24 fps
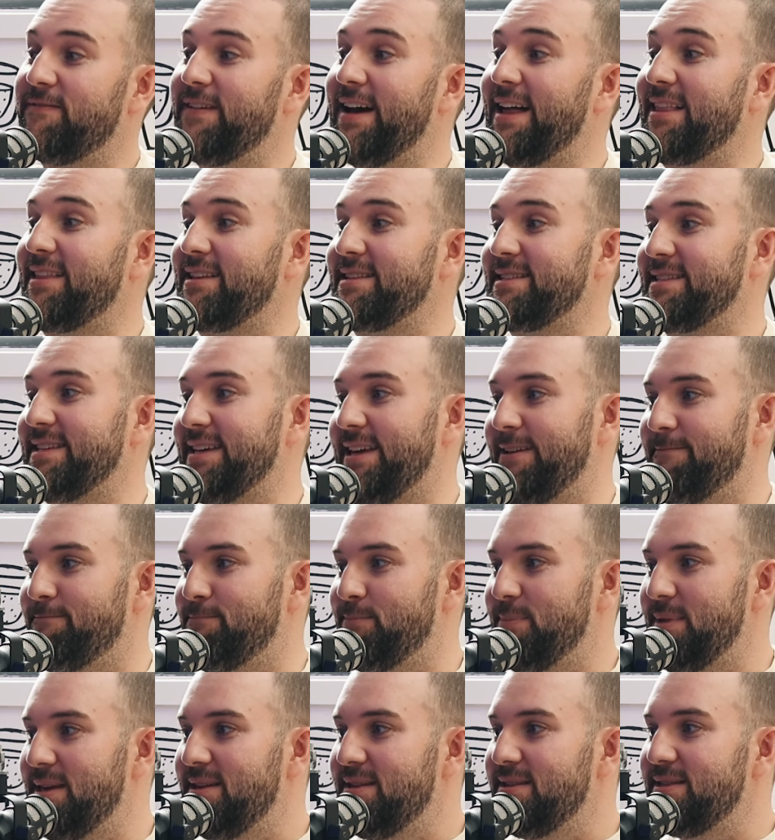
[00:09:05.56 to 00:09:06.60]
fallacy.
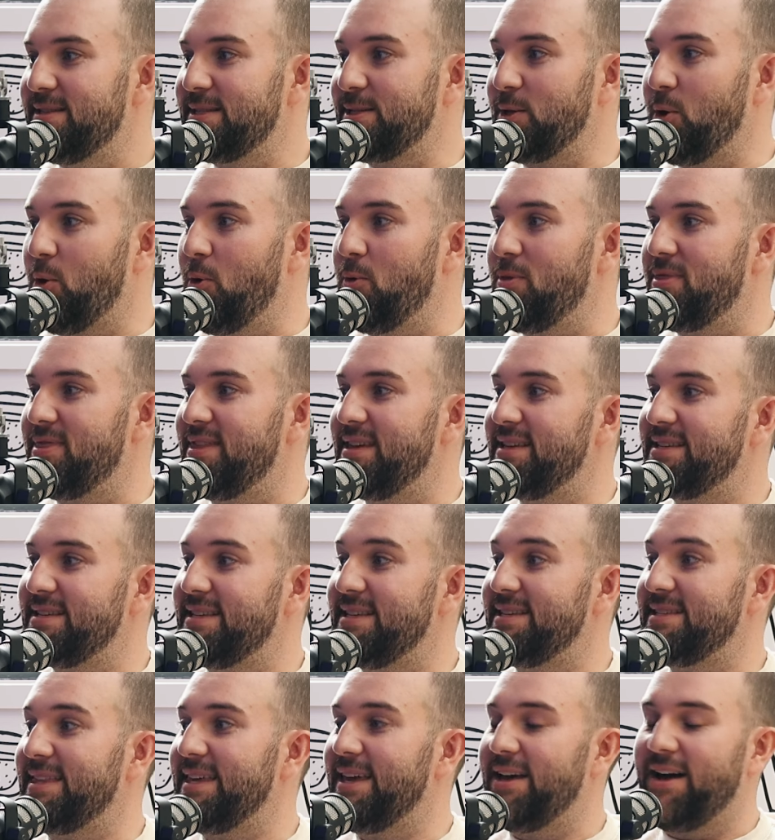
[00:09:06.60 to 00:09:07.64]
So this
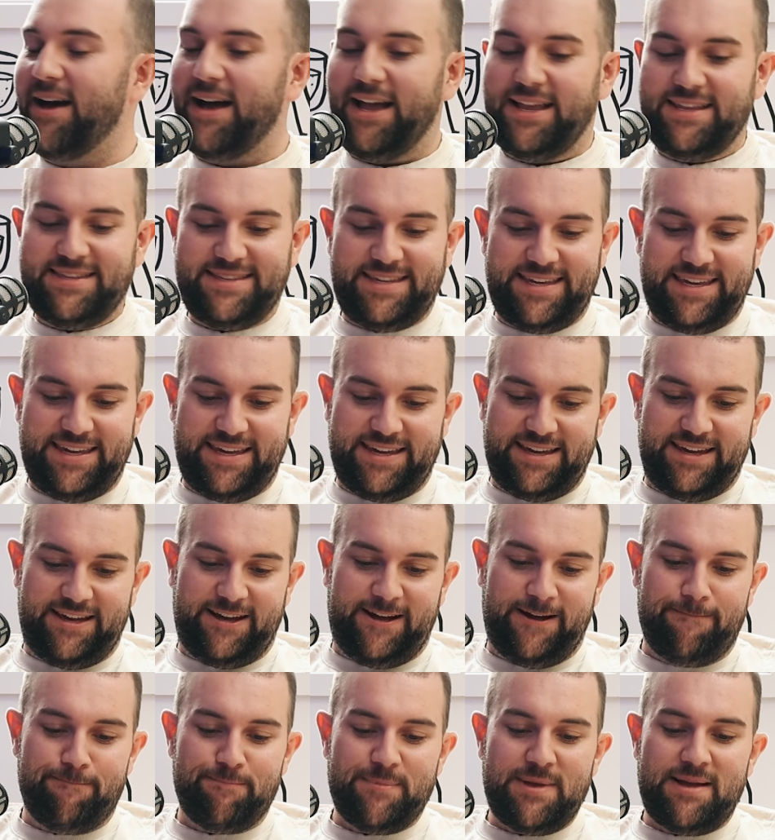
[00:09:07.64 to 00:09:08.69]
is the
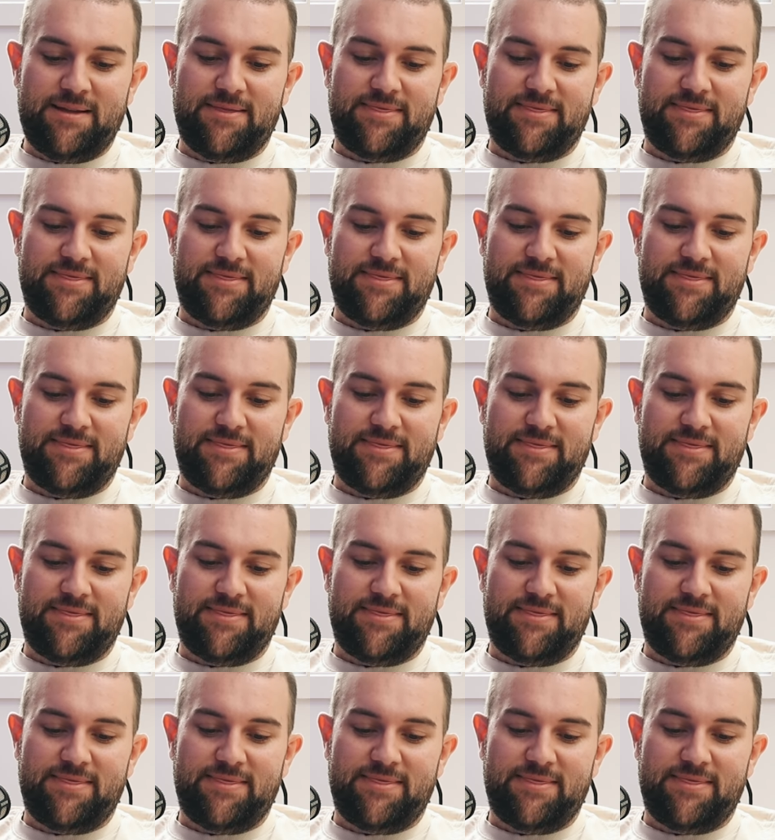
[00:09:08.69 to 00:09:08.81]
idea